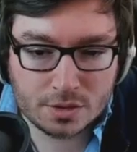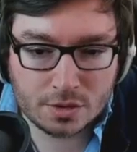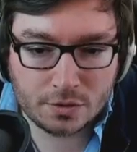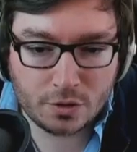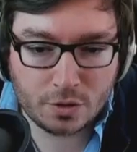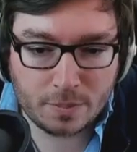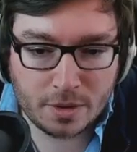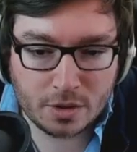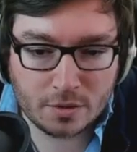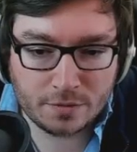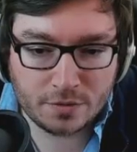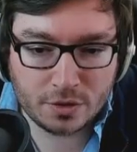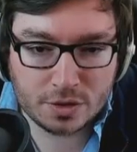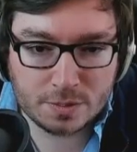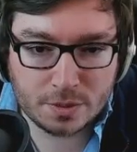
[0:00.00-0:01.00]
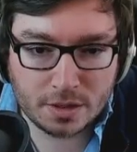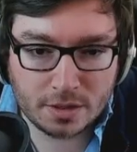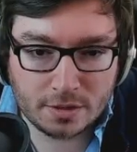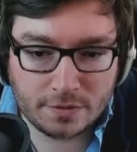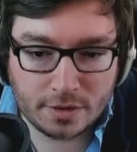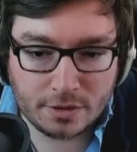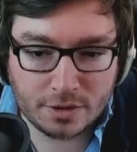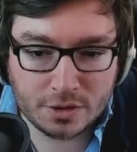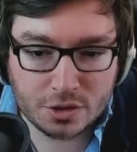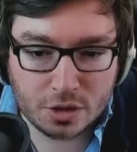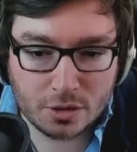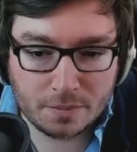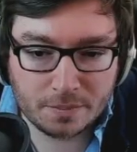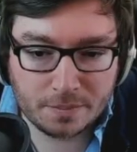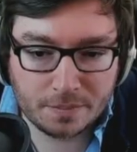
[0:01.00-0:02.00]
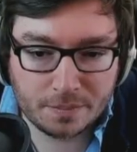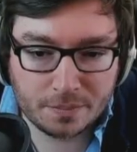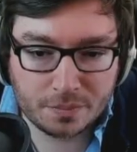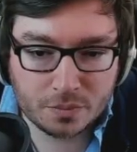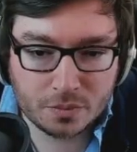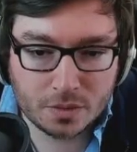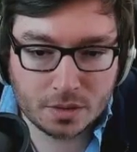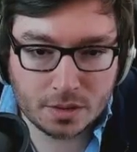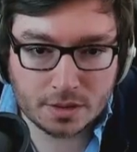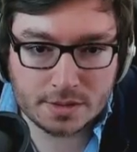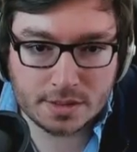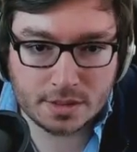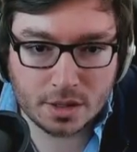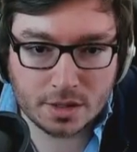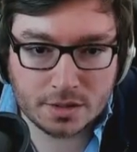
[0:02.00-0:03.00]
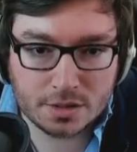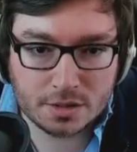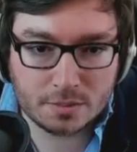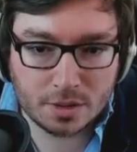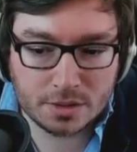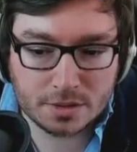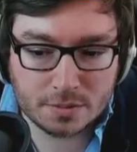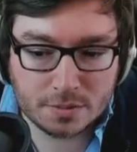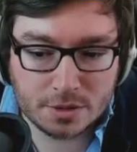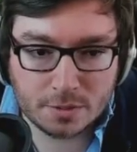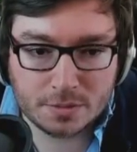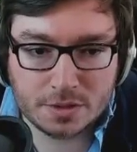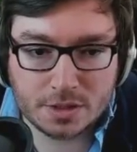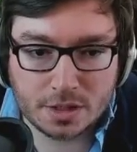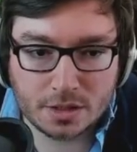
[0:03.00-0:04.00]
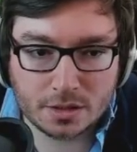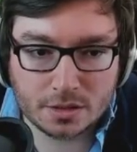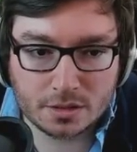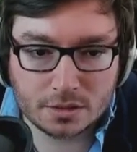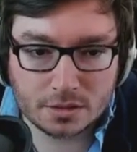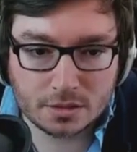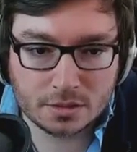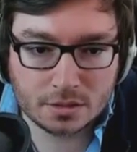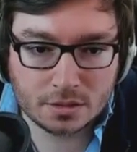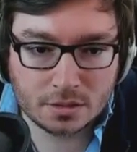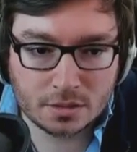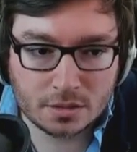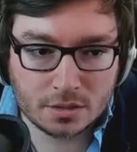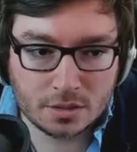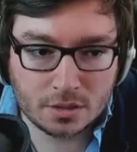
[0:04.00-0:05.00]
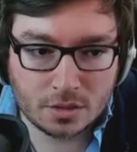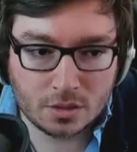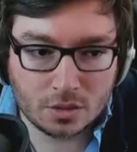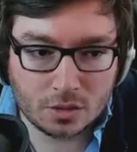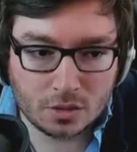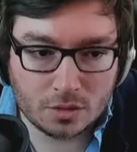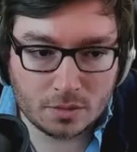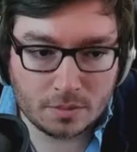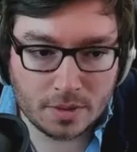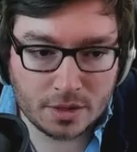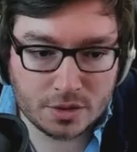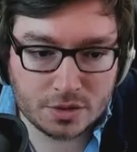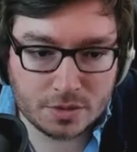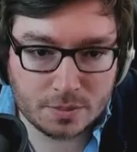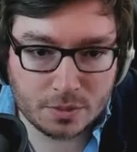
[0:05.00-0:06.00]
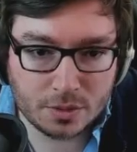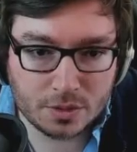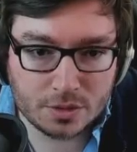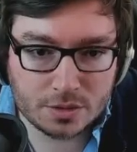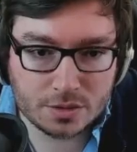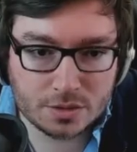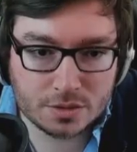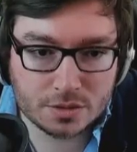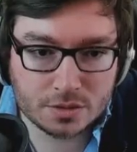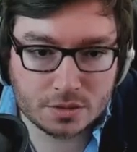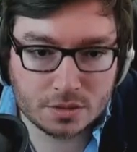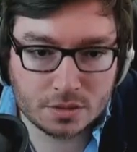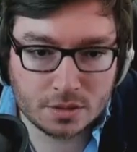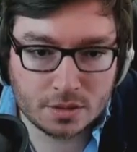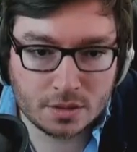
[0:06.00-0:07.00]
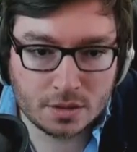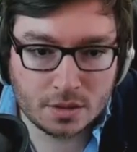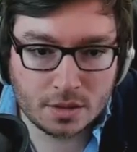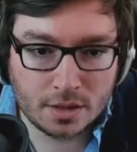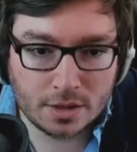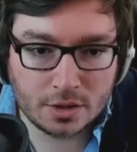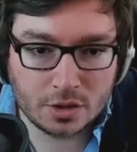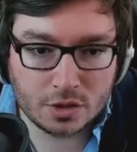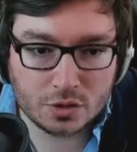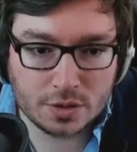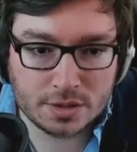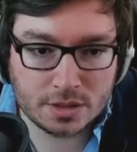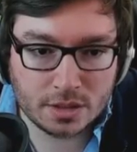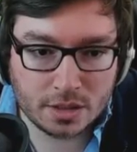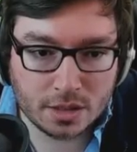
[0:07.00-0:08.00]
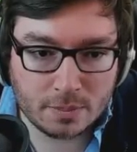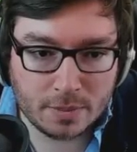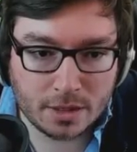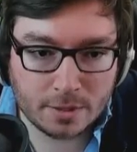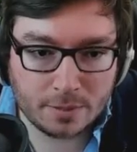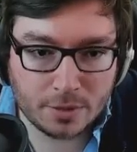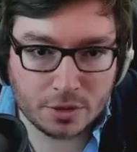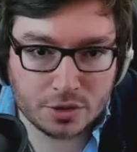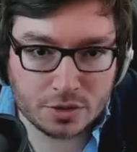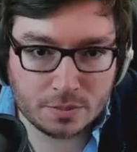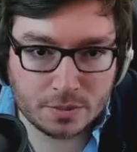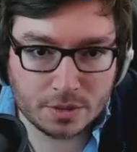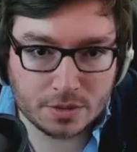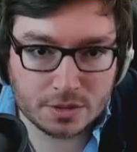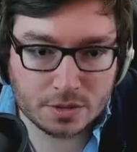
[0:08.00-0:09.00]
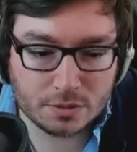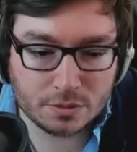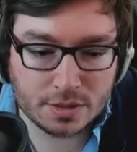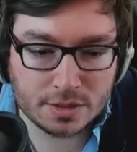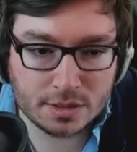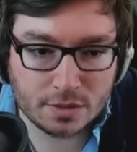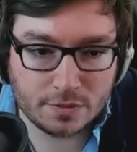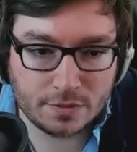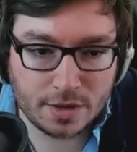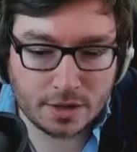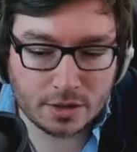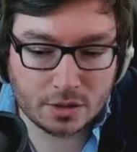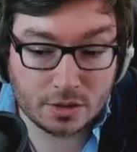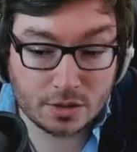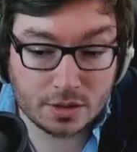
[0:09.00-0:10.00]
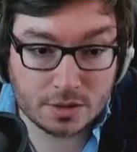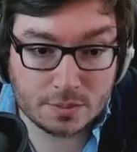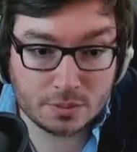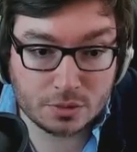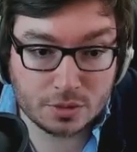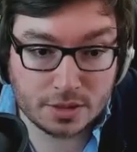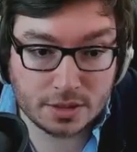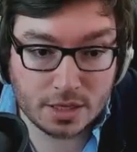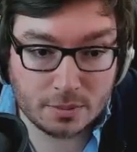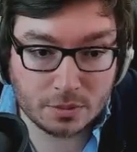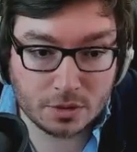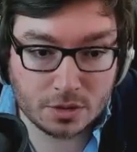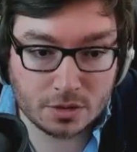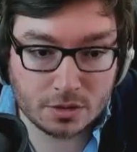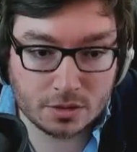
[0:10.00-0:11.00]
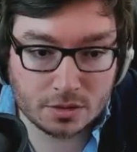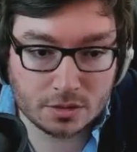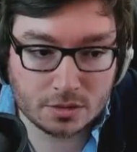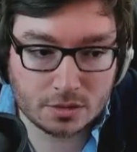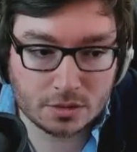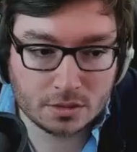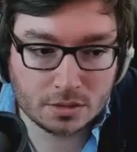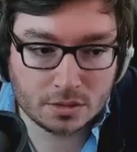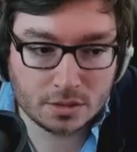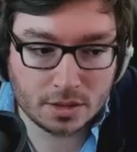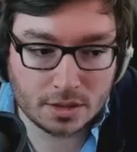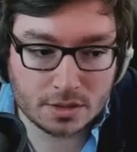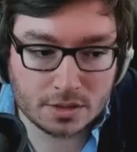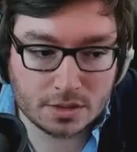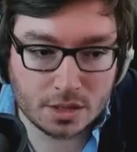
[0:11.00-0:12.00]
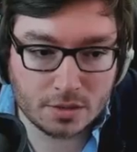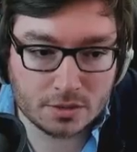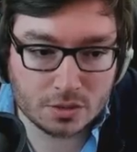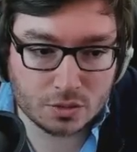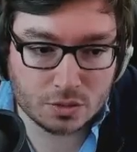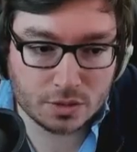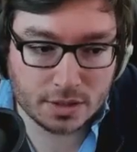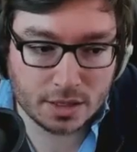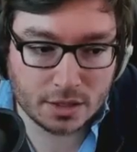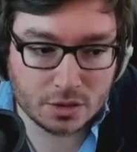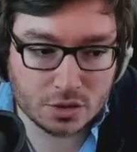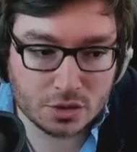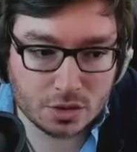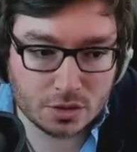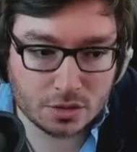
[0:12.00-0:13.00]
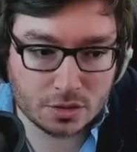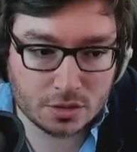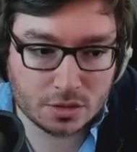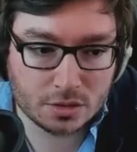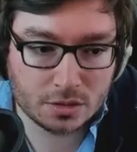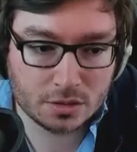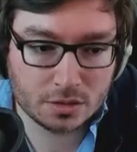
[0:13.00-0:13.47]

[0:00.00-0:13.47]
So if you're a bit confused by the Fairy Charm, it's an item I sometimes take on mage supports. And you treat it like a mana potion because the resale value is pretty damn good. Okay, this Zyra is already getting chunked.